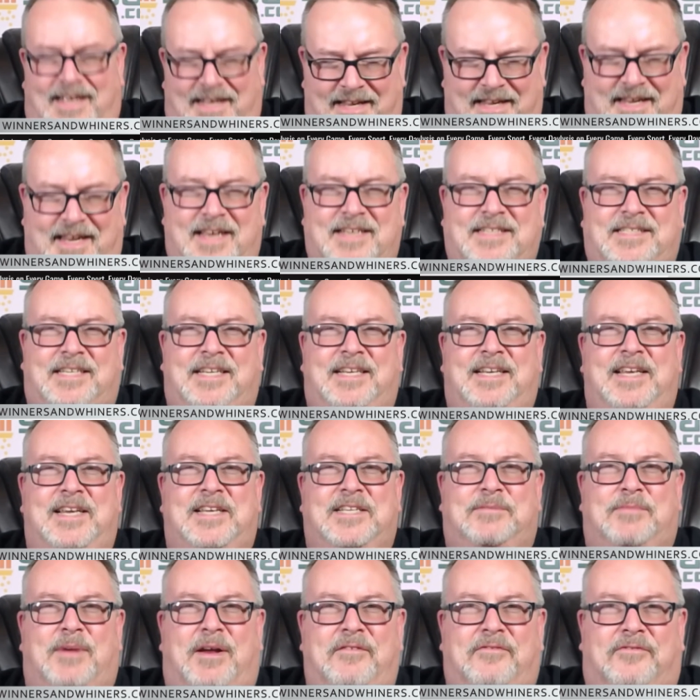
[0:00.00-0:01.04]
Yes, it
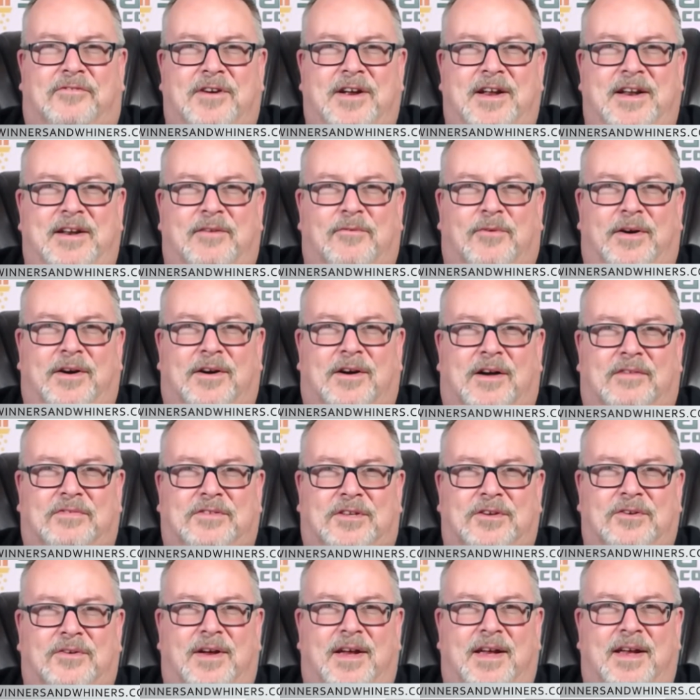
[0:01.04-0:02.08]
is, my friend, and we're off
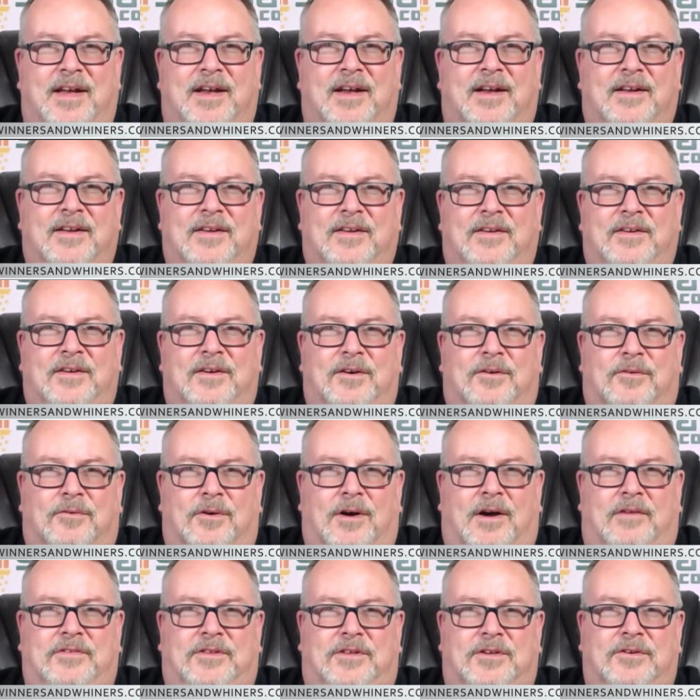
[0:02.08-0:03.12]
to a
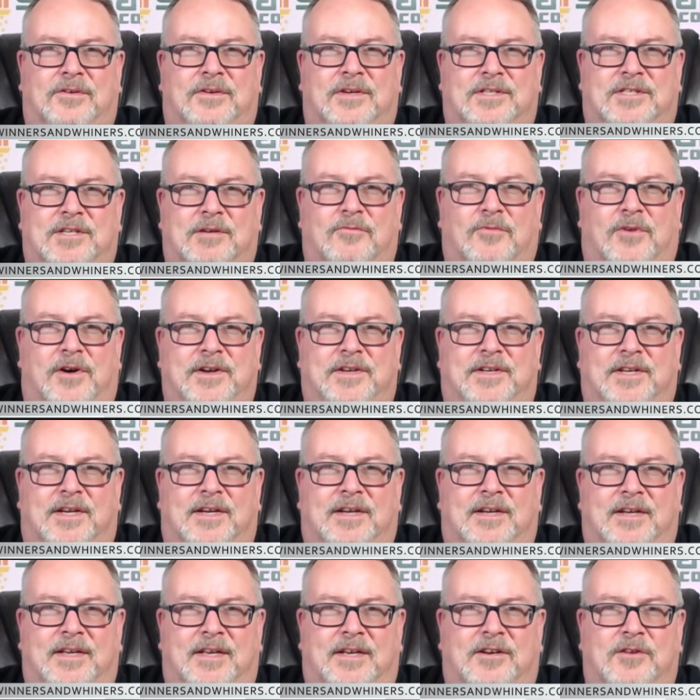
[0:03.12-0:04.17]
somewhat
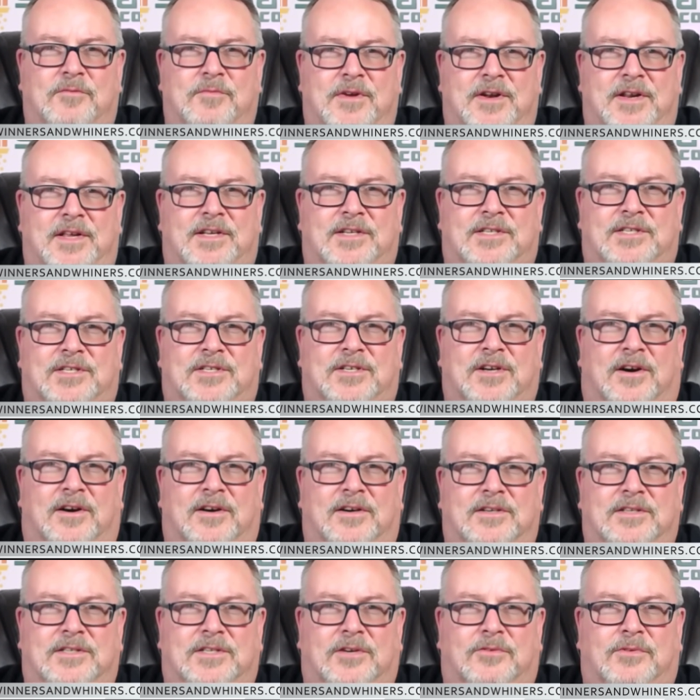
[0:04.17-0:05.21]
ignominious
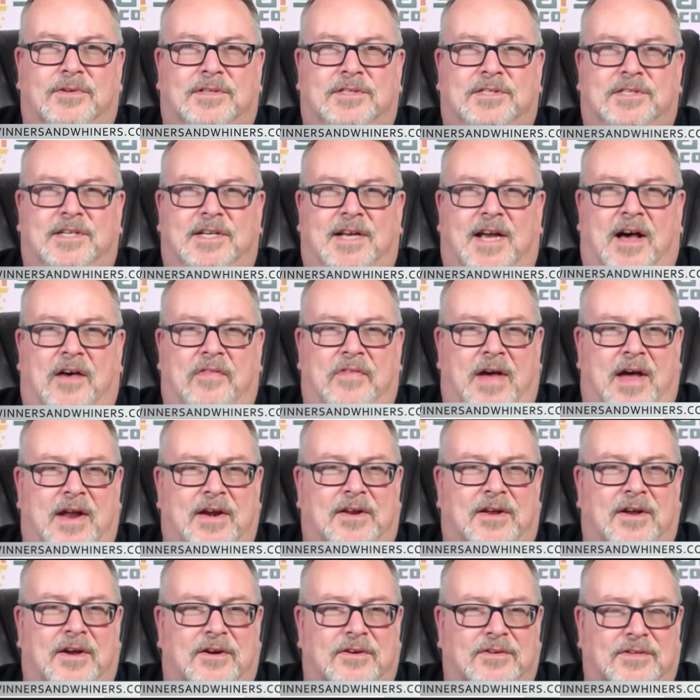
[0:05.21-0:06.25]
start. So we'll see how that
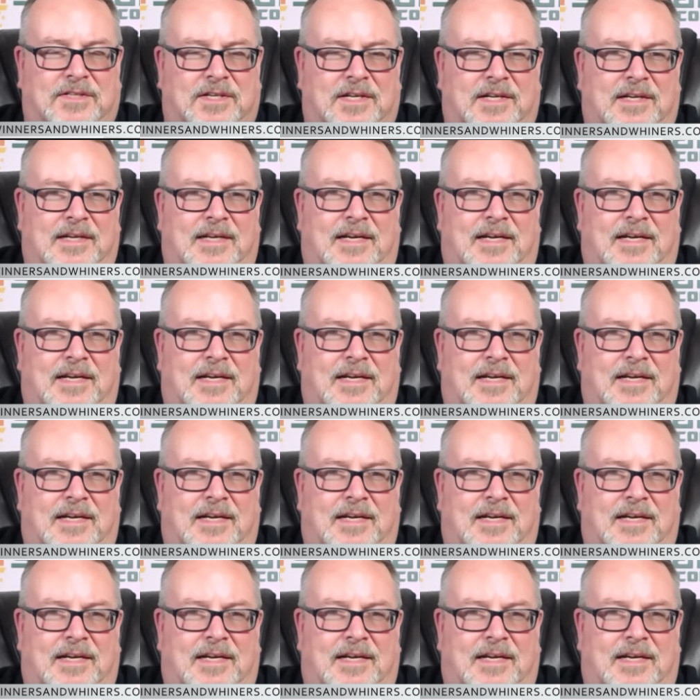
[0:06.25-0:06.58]
goes.